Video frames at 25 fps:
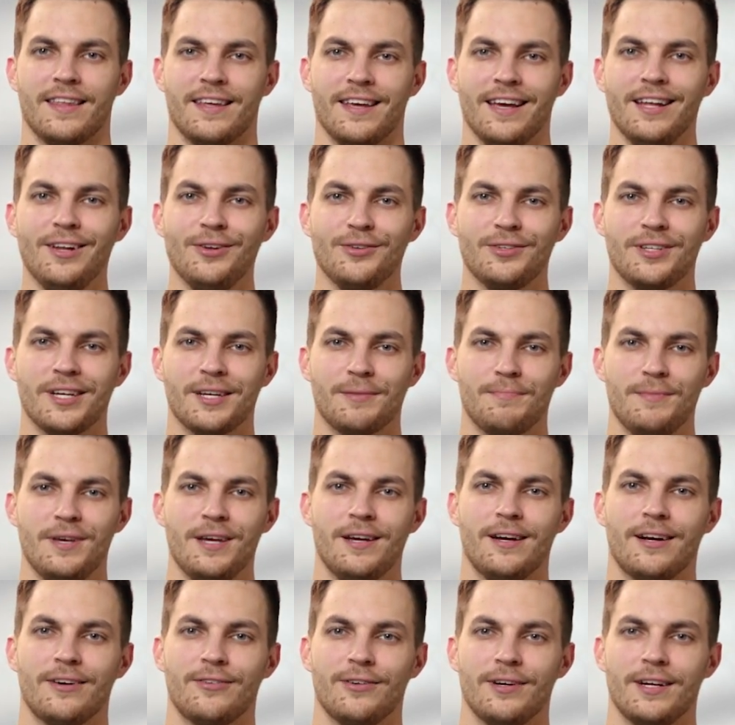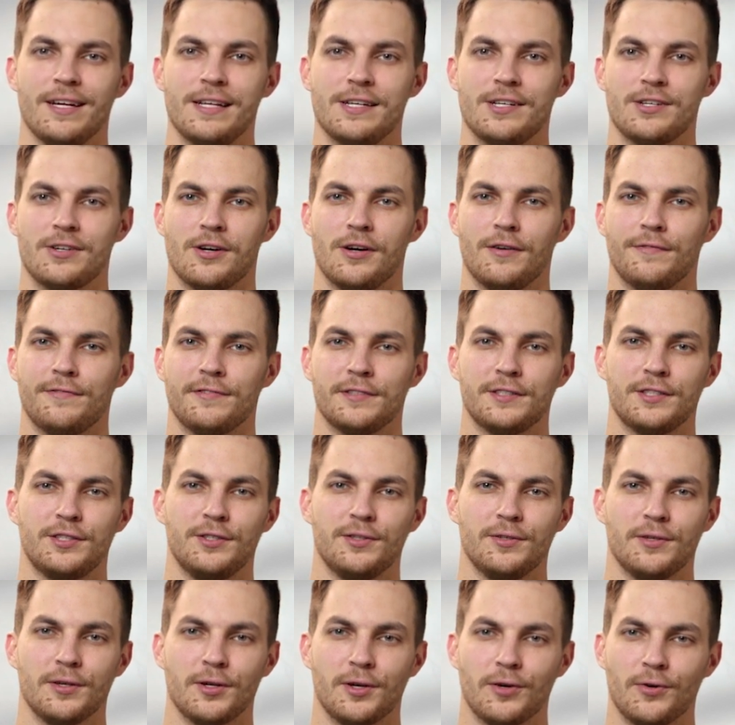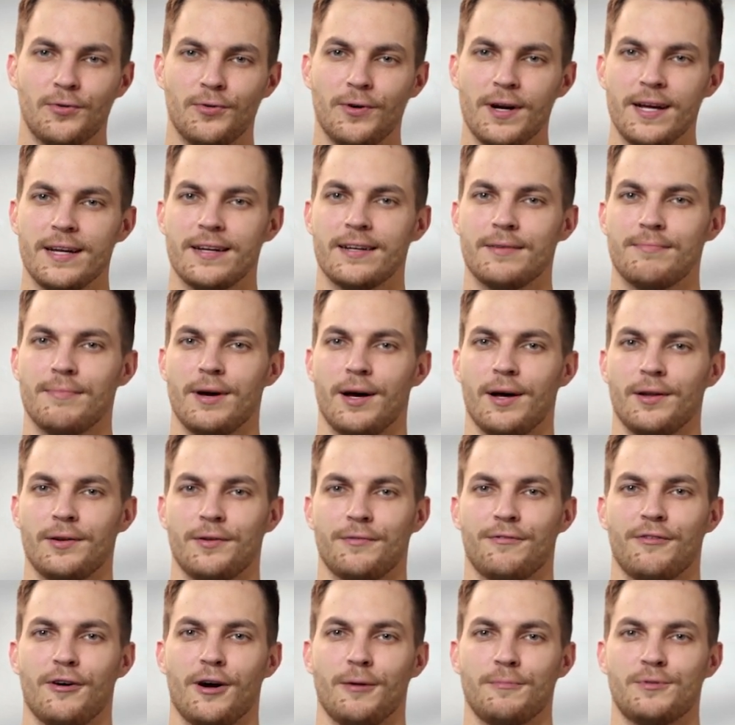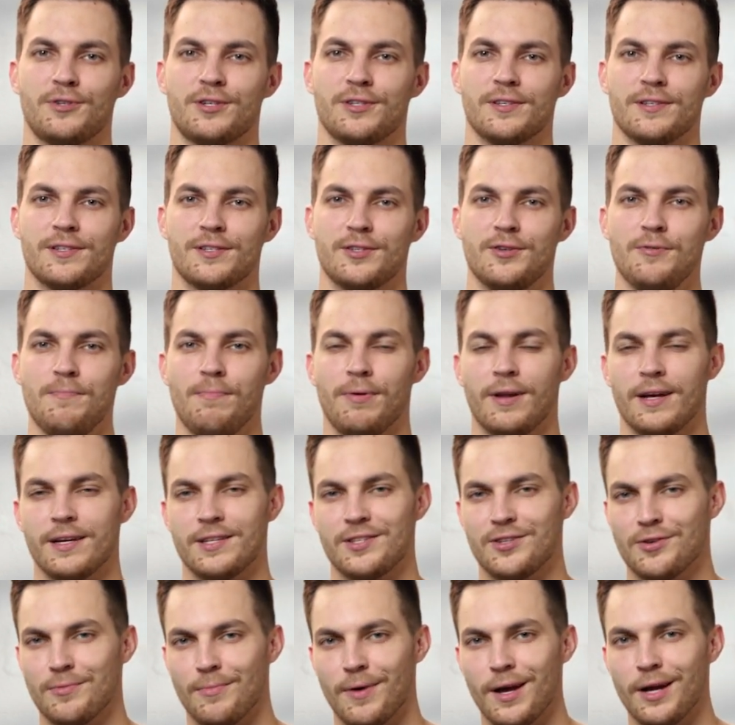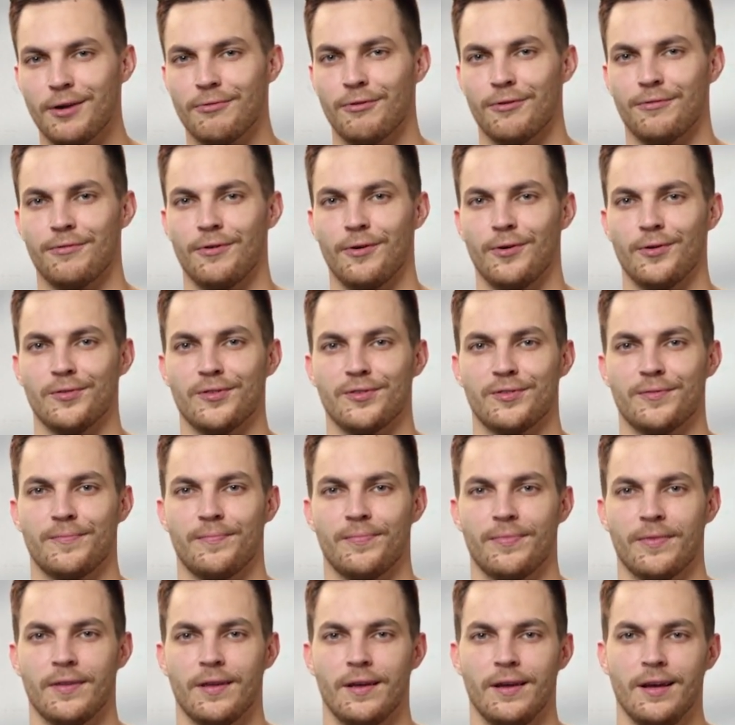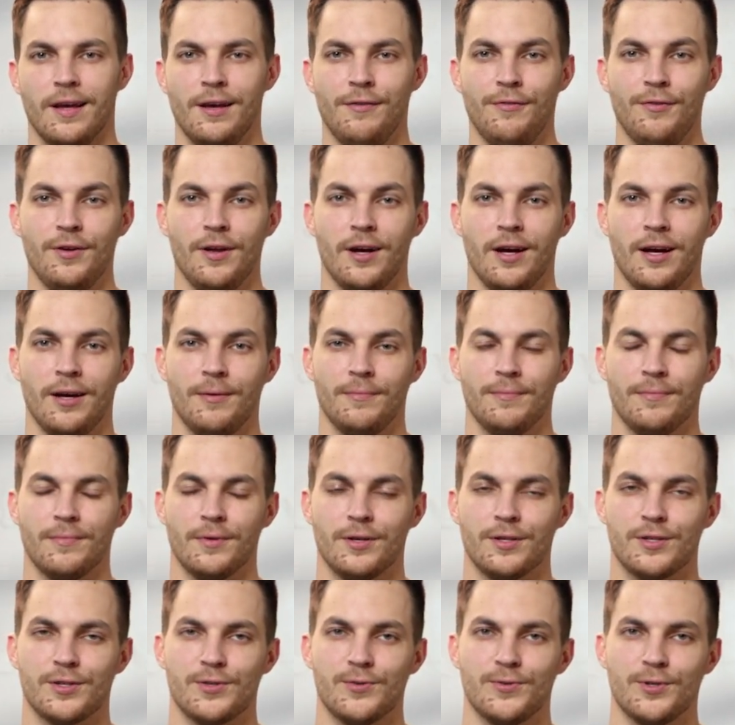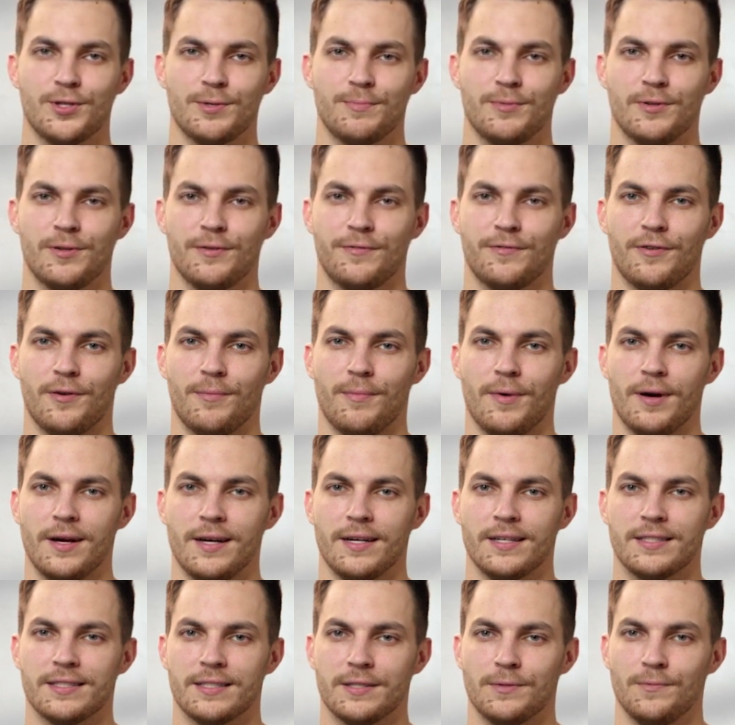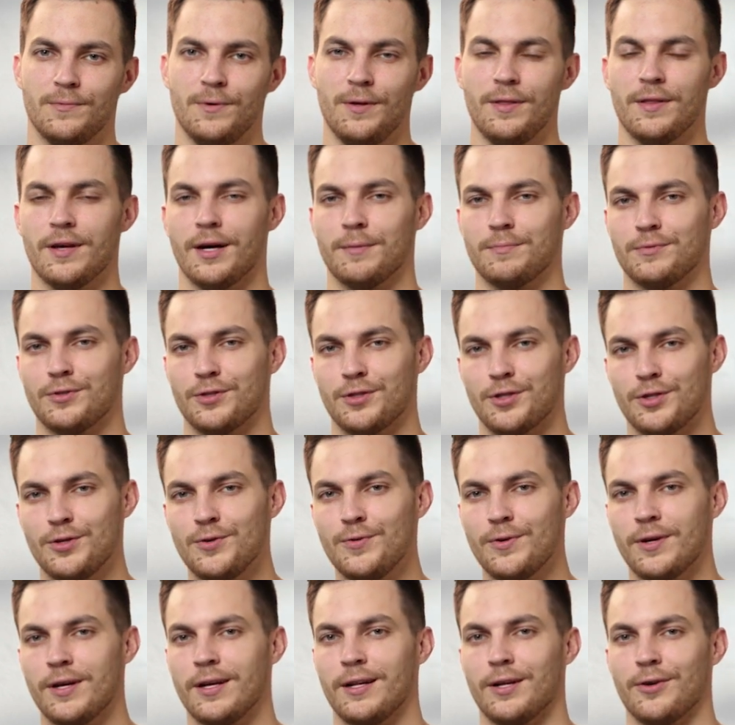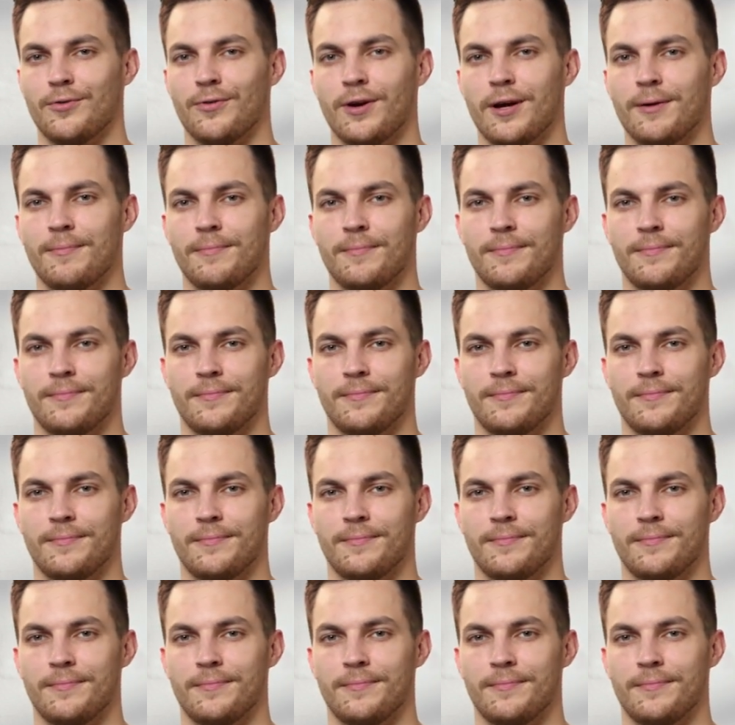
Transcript: Yellowtec Mica range offers you a great amount of options to place your microphones. Every arm is suitable for mics with up to 2 kg.